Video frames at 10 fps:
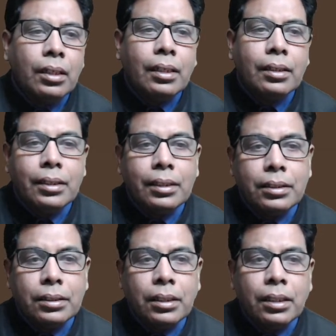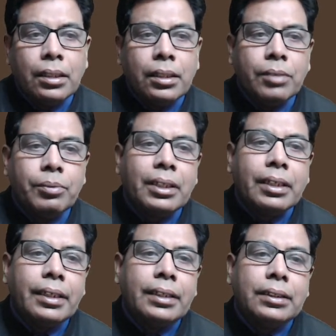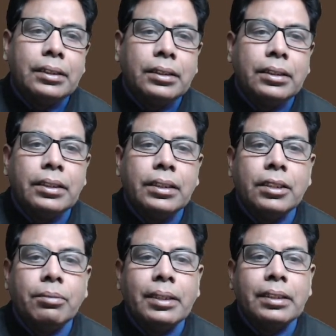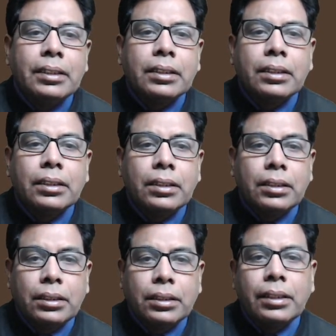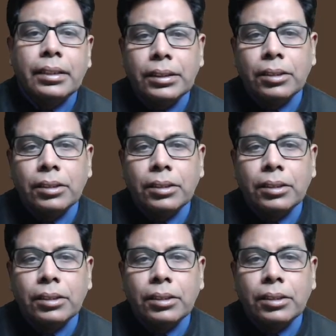Then if the condition indicated by the condition